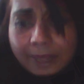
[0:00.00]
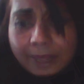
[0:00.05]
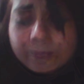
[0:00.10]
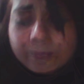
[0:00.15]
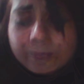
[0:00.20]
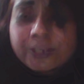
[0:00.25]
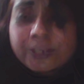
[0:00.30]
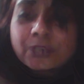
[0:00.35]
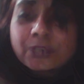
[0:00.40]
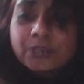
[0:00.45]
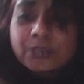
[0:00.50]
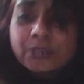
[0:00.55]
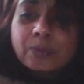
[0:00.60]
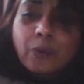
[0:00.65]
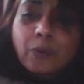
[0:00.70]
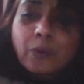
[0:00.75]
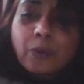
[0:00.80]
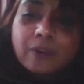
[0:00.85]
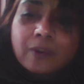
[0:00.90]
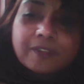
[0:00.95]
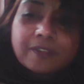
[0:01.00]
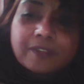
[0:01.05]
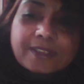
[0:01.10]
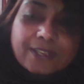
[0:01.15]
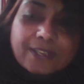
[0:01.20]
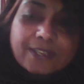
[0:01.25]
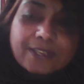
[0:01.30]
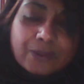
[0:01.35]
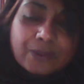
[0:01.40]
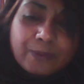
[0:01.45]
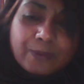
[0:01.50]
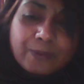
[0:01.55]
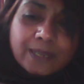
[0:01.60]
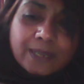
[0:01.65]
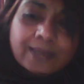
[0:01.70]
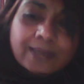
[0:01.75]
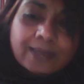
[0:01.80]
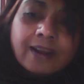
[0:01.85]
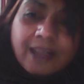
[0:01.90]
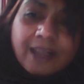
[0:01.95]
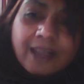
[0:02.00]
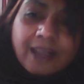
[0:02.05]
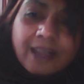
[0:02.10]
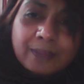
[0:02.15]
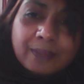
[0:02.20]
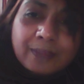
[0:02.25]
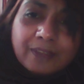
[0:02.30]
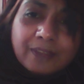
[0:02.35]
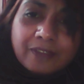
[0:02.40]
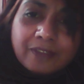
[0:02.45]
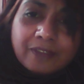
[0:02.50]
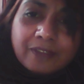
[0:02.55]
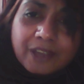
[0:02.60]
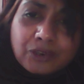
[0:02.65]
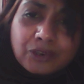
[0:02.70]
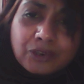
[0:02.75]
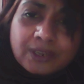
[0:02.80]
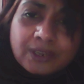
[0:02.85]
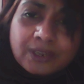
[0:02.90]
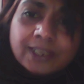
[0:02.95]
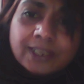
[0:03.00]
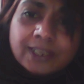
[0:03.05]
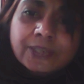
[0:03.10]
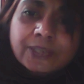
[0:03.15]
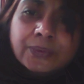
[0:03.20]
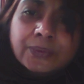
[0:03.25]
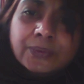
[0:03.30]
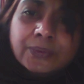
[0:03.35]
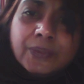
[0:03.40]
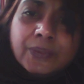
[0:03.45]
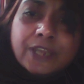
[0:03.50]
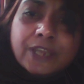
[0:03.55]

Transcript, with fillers: But you know, all of this took me time eventually to,